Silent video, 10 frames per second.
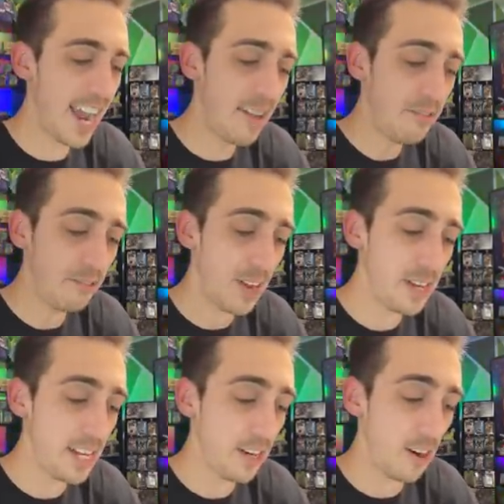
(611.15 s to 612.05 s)
Haven't
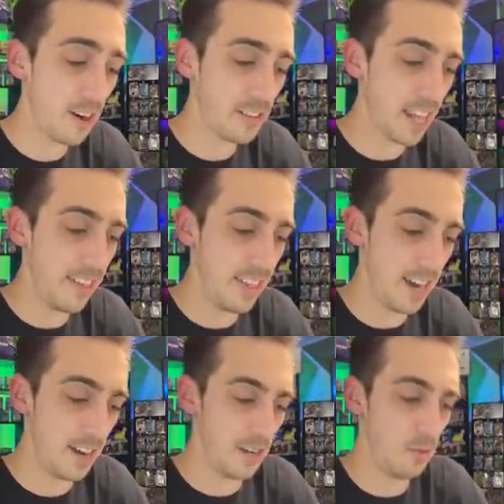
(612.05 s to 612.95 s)
found any cards
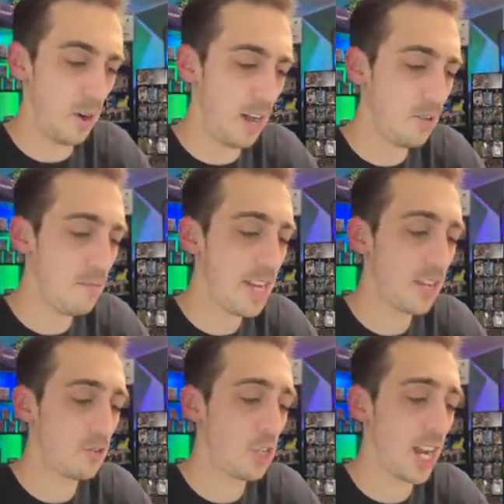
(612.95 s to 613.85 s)
there in a while. Might
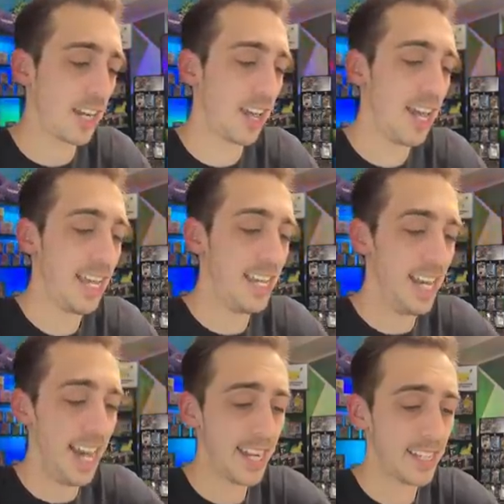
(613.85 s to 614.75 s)
go check
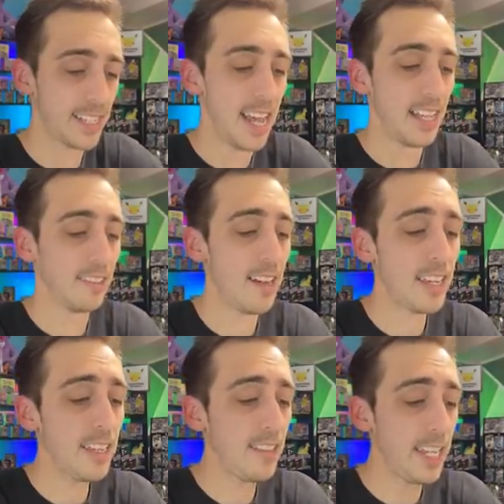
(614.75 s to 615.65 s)
next.
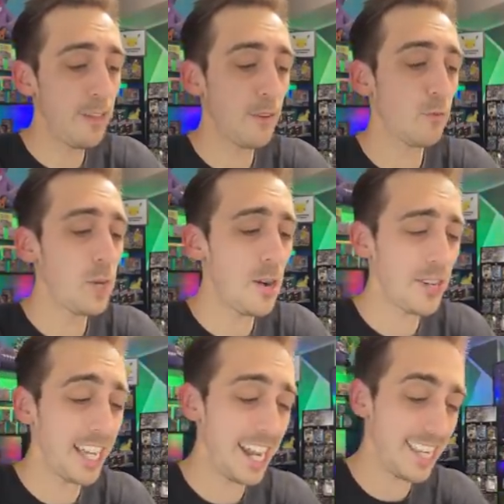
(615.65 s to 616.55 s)
Lucky Leaf, if we don't
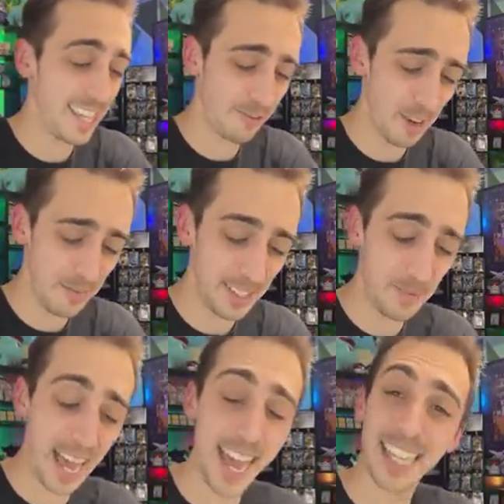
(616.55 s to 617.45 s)
get anything from this
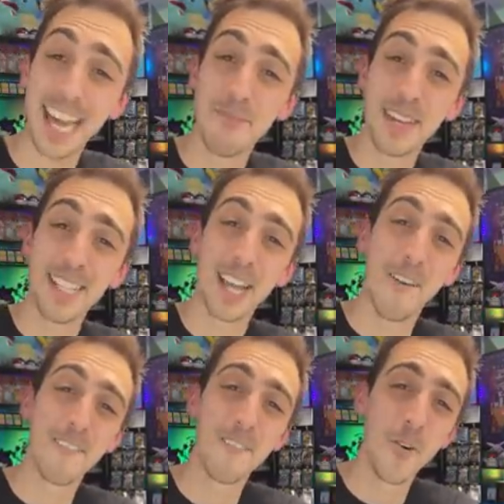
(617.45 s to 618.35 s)
pack, that means
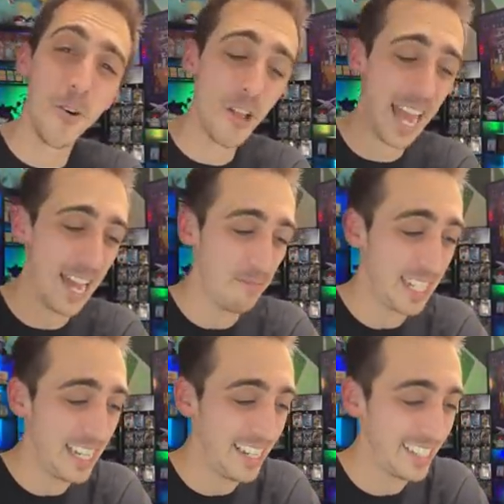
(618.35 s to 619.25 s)
a full
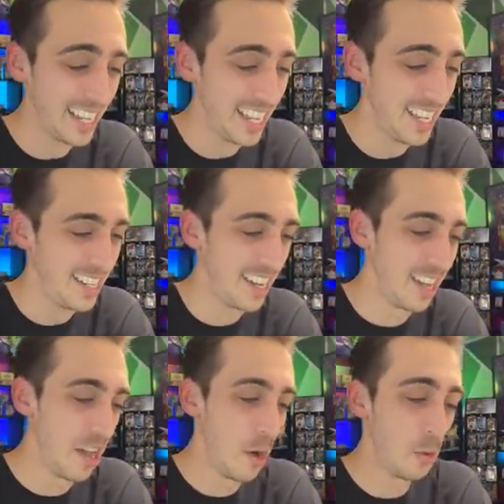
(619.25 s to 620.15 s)
empty tin.
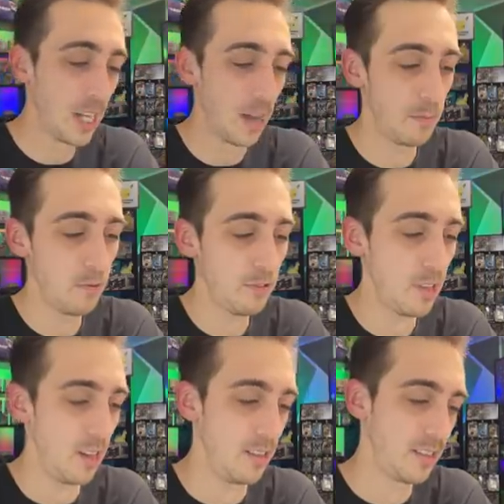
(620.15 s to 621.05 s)
We got
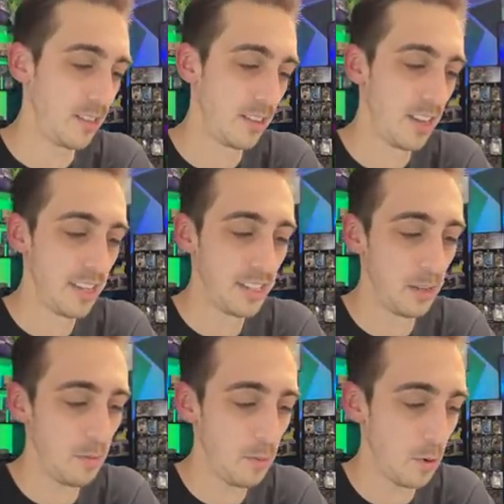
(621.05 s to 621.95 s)
Beauflant,
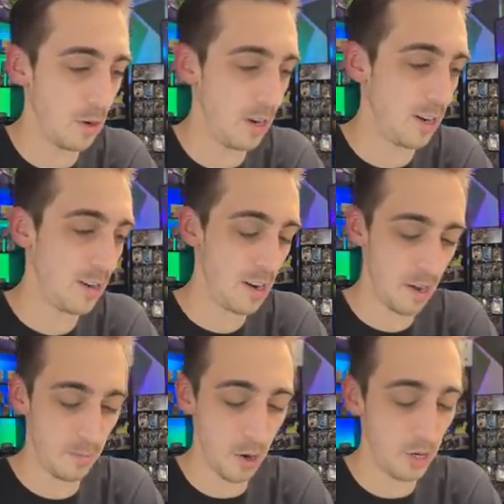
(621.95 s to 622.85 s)
Simipour,
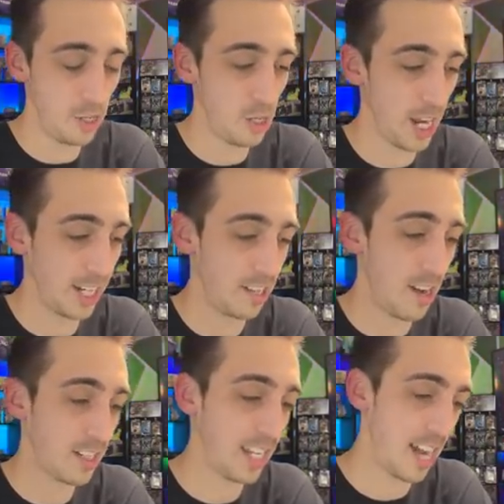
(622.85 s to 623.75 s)
Pokeshake,
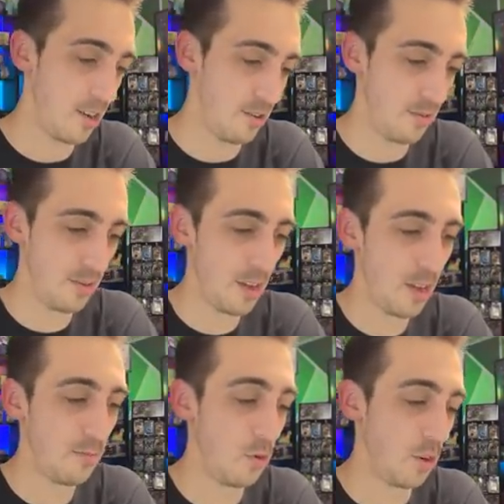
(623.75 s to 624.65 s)
Noctowl,
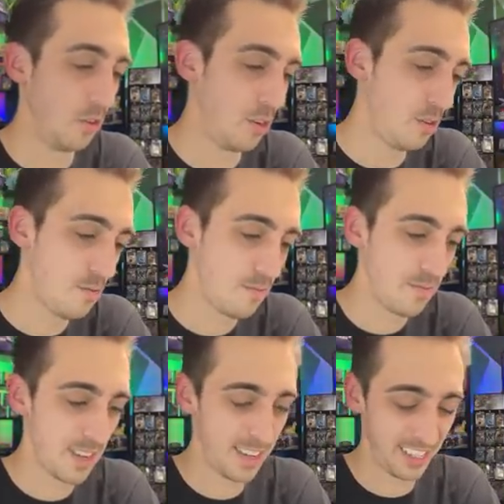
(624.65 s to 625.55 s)
Morlul,
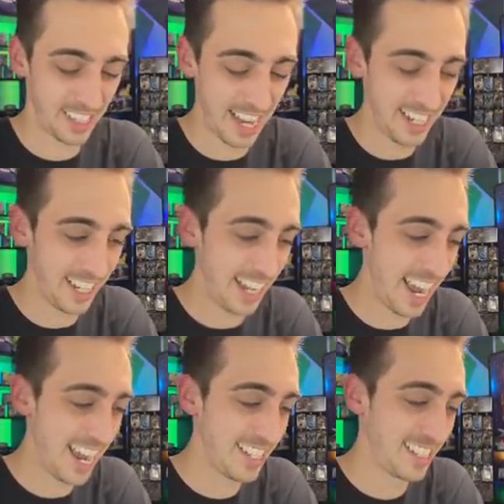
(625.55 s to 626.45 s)

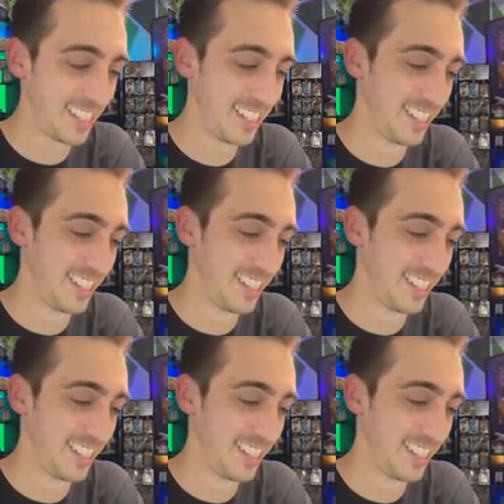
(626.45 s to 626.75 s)
Sandygast.